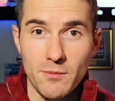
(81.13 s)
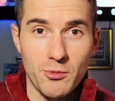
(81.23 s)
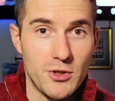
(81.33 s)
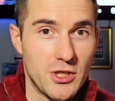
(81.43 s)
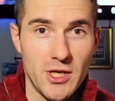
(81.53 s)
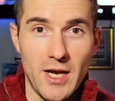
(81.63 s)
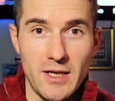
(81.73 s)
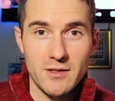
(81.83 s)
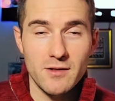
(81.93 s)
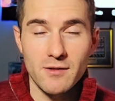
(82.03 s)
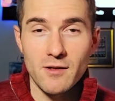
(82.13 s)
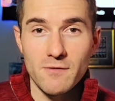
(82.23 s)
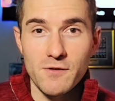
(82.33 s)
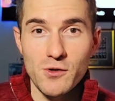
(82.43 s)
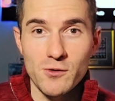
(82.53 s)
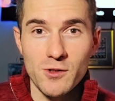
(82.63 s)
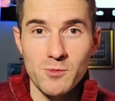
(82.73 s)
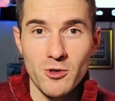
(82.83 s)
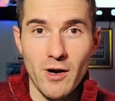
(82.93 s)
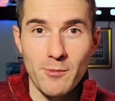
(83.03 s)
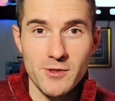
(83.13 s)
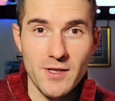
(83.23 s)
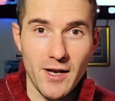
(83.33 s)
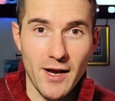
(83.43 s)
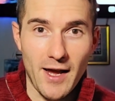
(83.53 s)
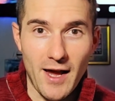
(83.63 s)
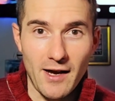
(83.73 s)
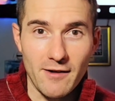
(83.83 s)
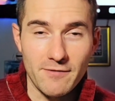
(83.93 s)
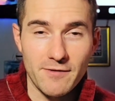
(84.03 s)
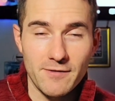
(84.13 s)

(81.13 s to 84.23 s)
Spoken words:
appreciate the few subscribers that I have.